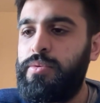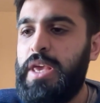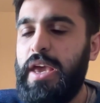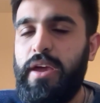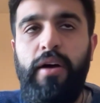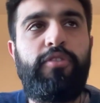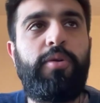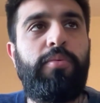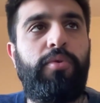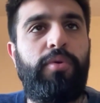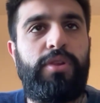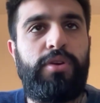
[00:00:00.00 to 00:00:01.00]
Get
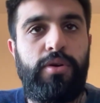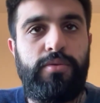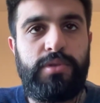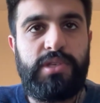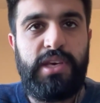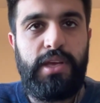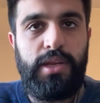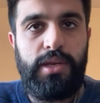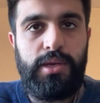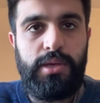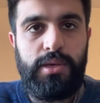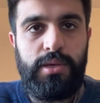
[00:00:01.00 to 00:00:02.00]
comfortable in your own skin.
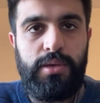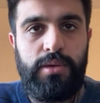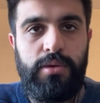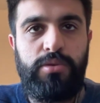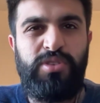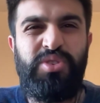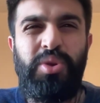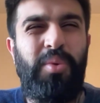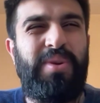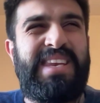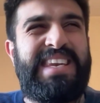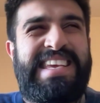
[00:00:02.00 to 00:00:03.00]
You
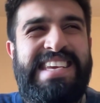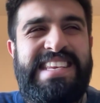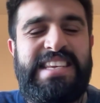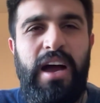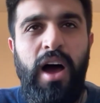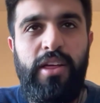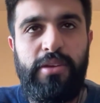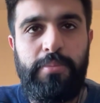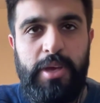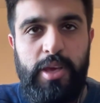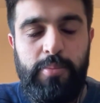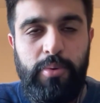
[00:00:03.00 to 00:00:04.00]
don't need other
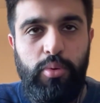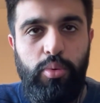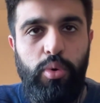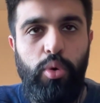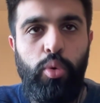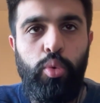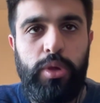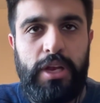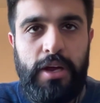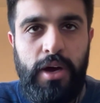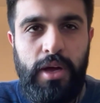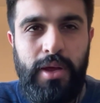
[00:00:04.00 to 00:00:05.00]
people all the
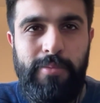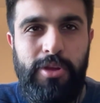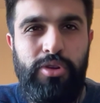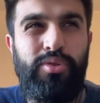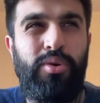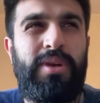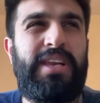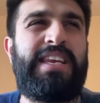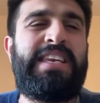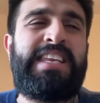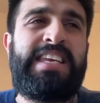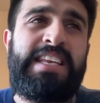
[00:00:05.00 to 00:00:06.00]
time. You don't
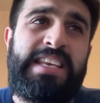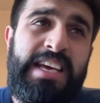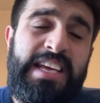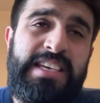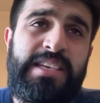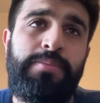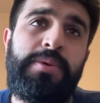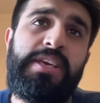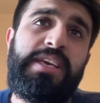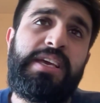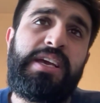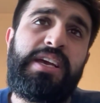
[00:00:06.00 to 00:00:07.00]
need to
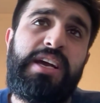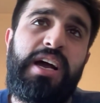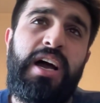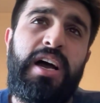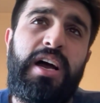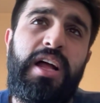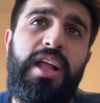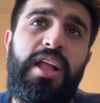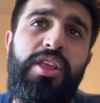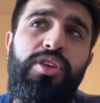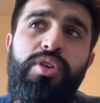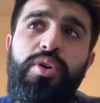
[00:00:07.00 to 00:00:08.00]
be,
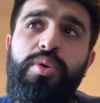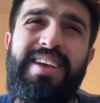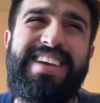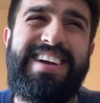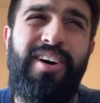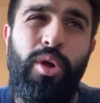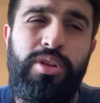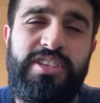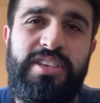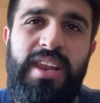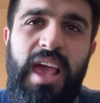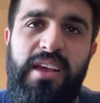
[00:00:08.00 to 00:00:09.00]

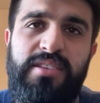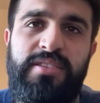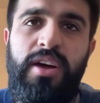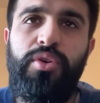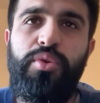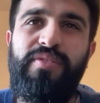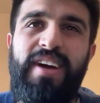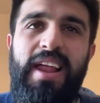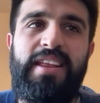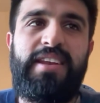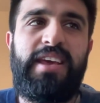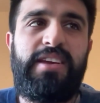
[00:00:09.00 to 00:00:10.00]
constant external
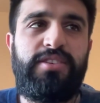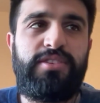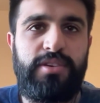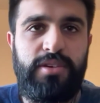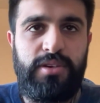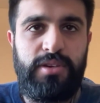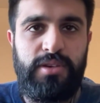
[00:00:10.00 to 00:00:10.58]
validation.